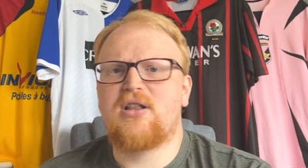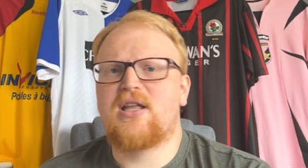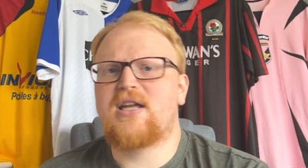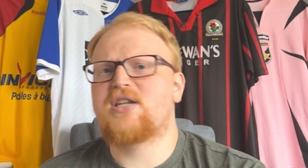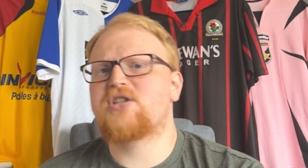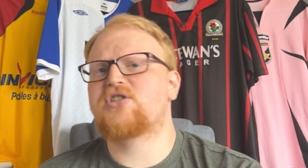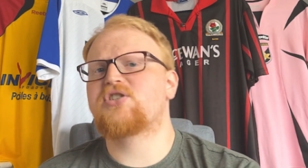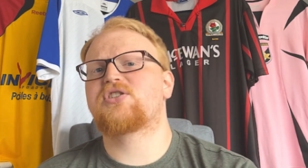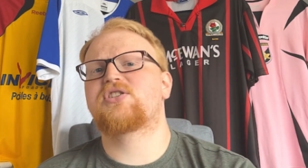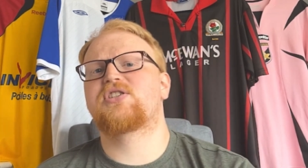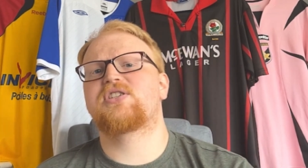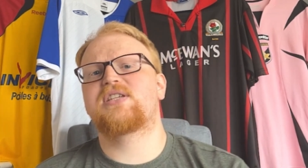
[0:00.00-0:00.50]
and
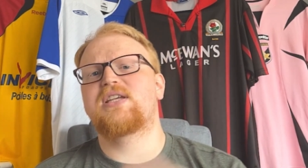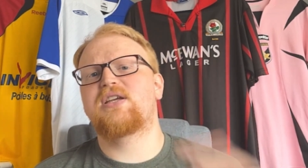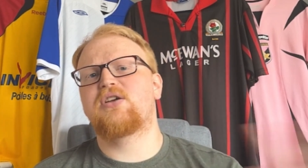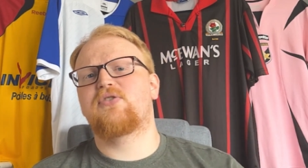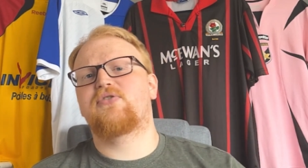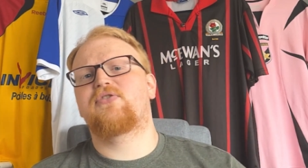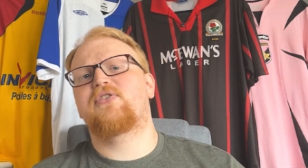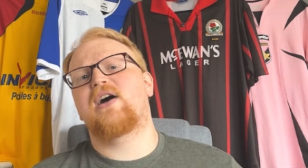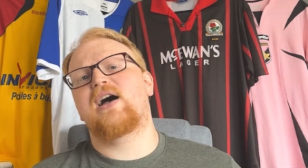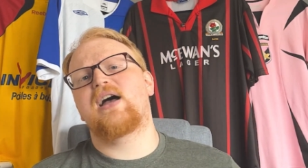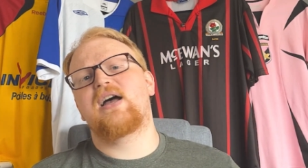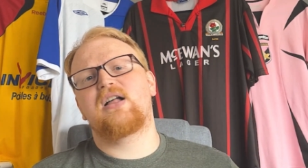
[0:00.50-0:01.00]
it's just a single
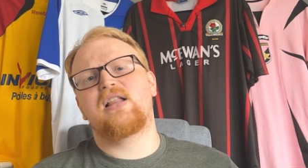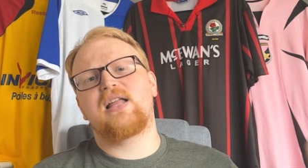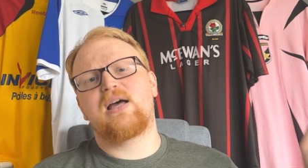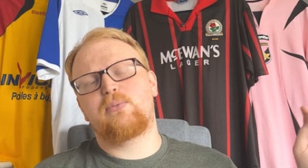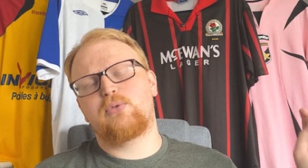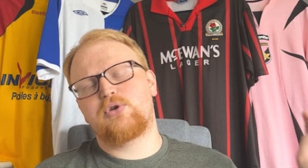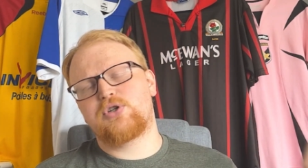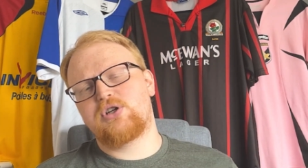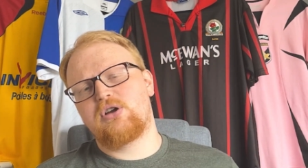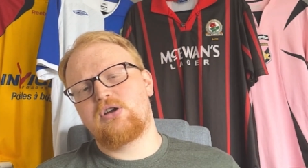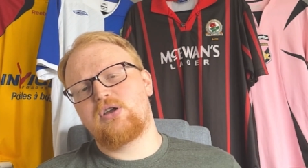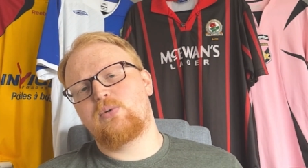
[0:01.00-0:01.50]
file, and
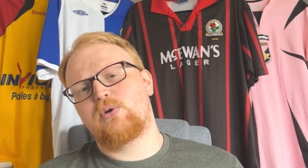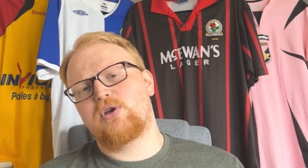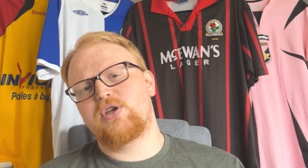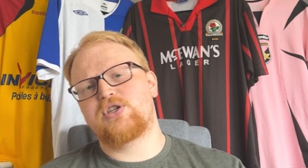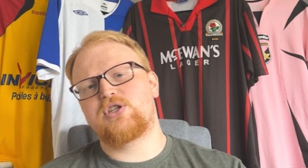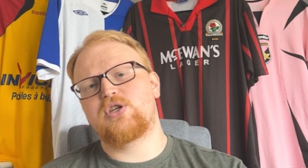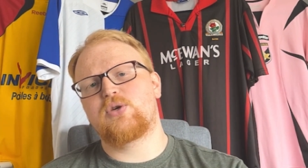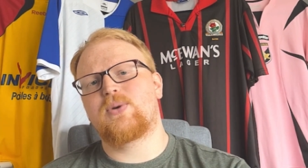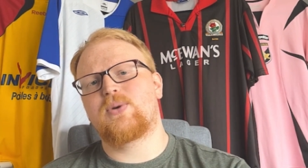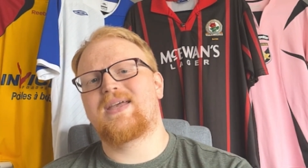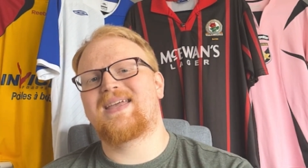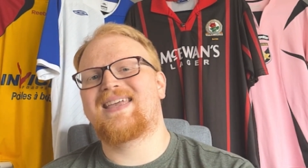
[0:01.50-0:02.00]
we'll show you what you
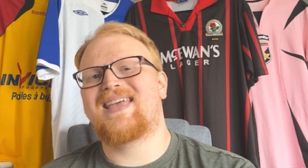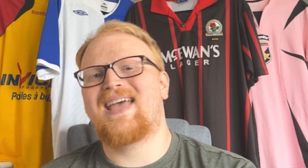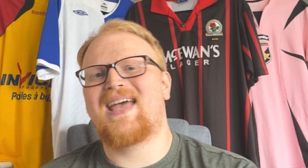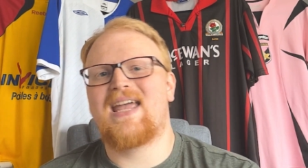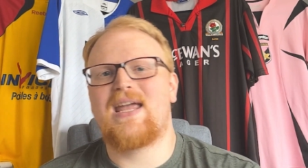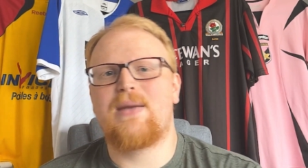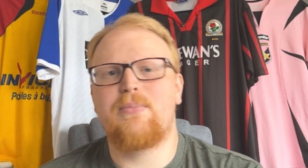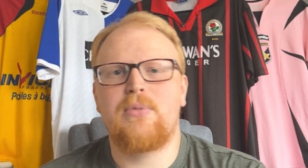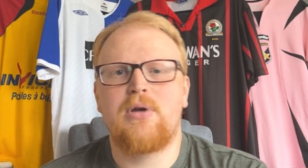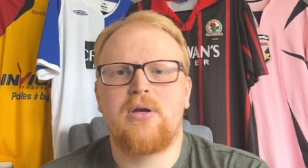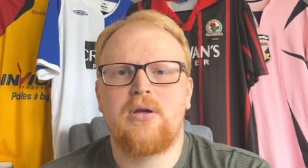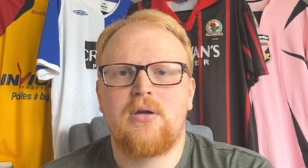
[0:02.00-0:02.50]
do in
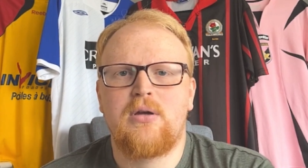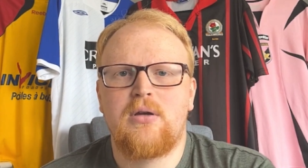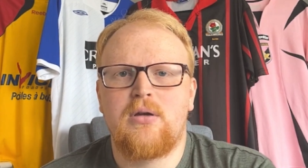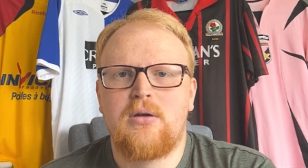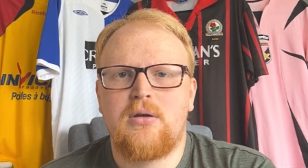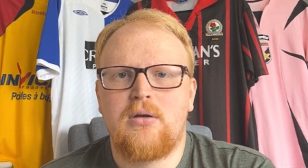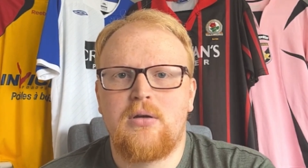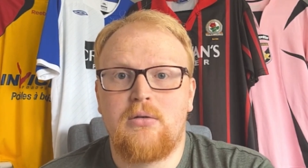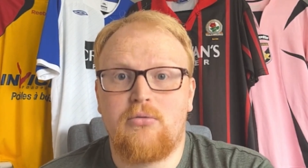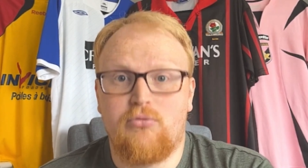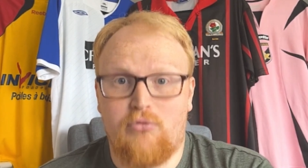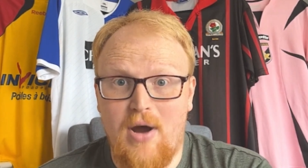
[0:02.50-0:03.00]
game
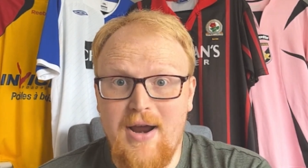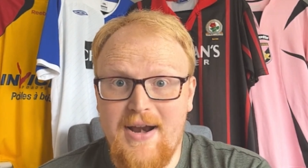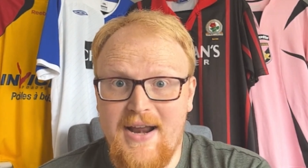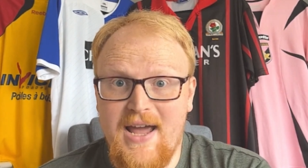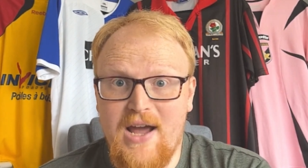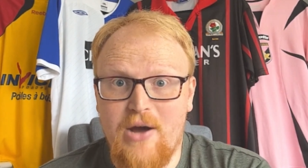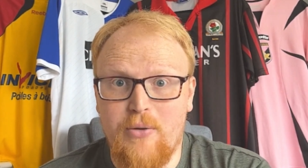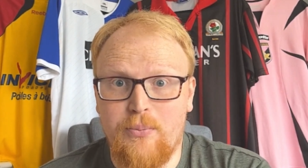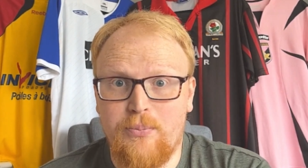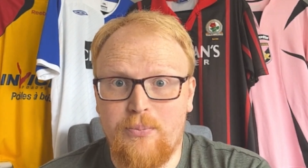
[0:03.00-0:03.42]
right now.